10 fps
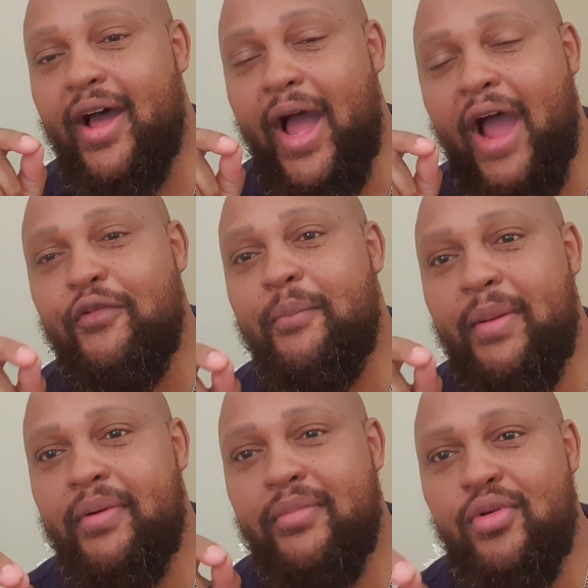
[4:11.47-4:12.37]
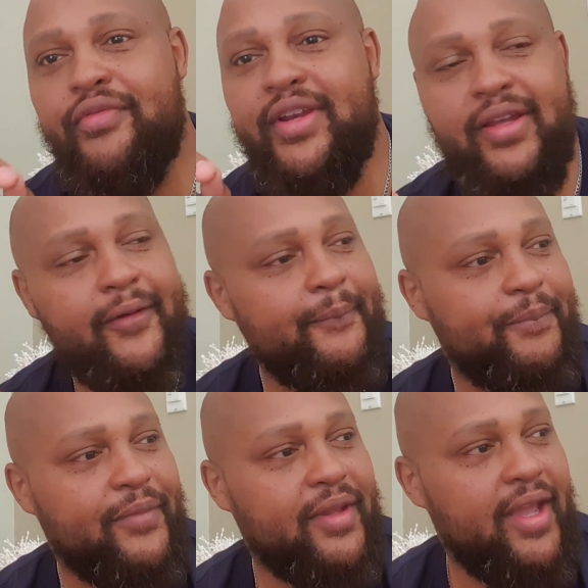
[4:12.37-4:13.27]
I remember moving here
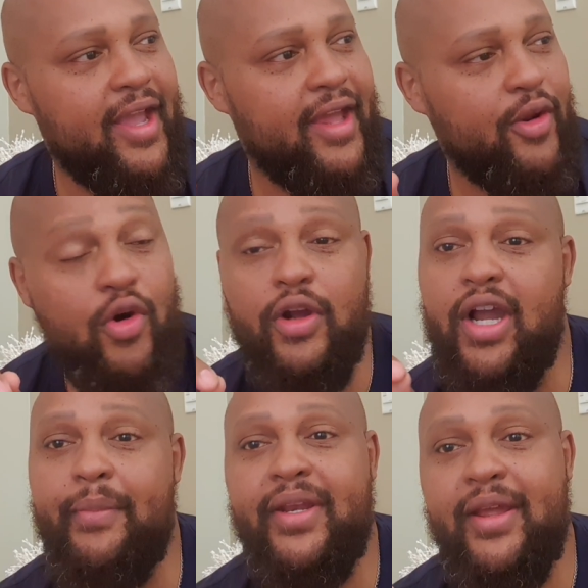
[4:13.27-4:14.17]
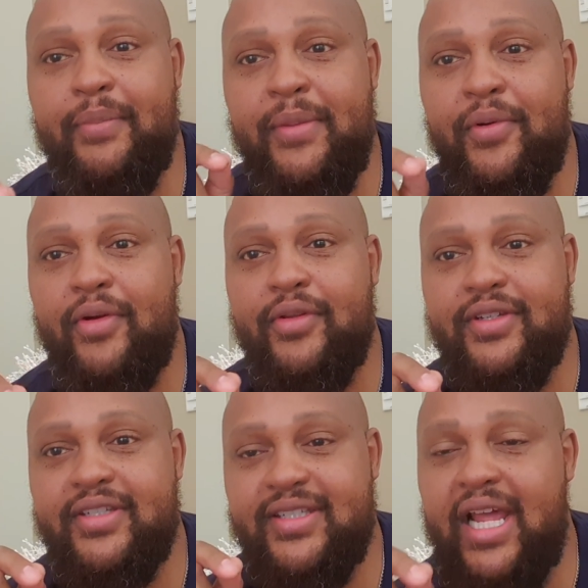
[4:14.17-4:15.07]
or coming here, people
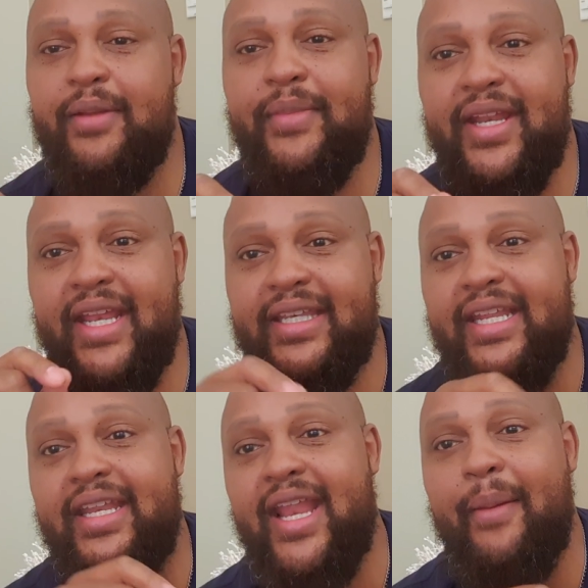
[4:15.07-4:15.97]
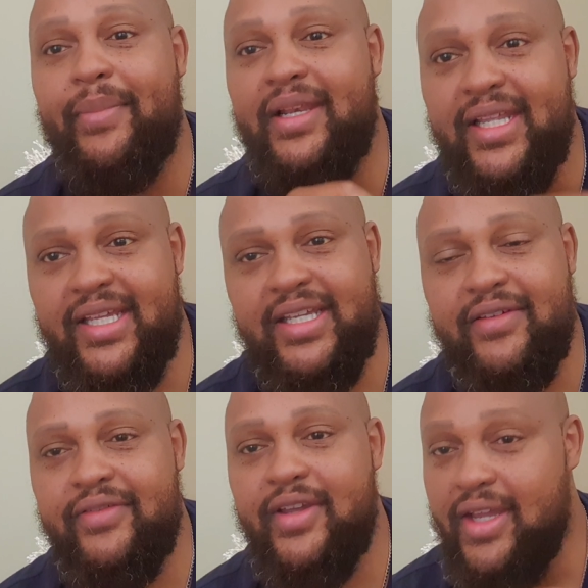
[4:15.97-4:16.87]
telling me that they did not believe
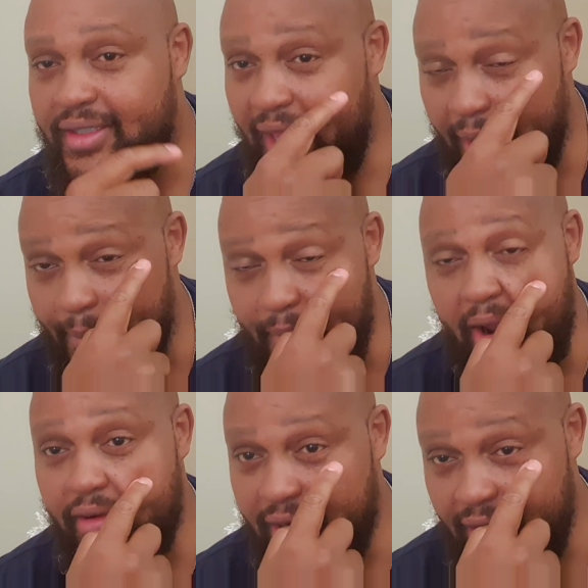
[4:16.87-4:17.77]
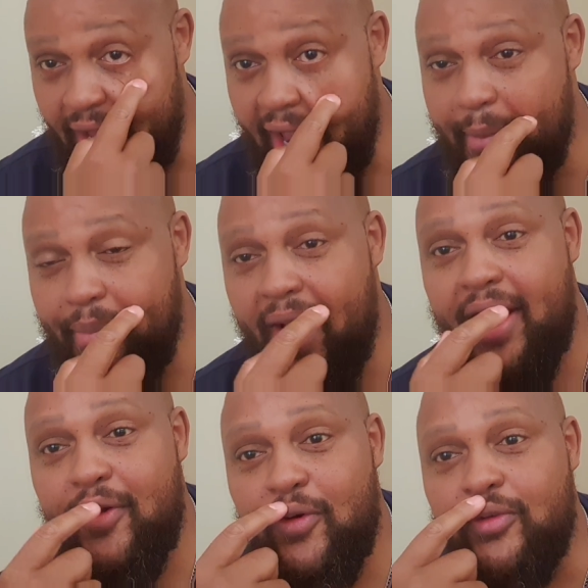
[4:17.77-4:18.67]
that America had
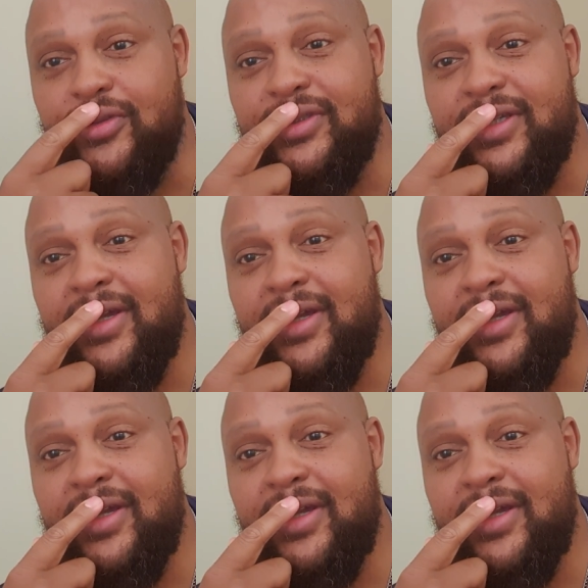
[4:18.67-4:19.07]
potholes.